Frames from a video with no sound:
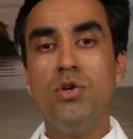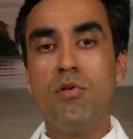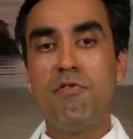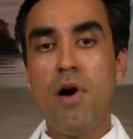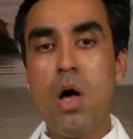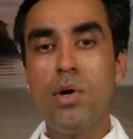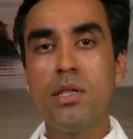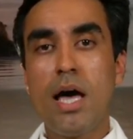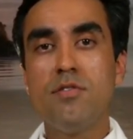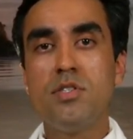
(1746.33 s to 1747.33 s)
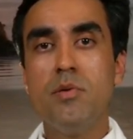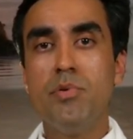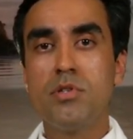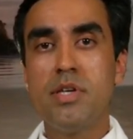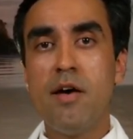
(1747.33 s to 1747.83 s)
you're following Life
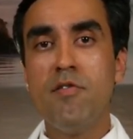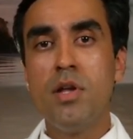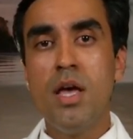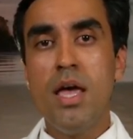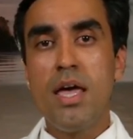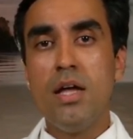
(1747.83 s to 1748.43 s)
Simple 7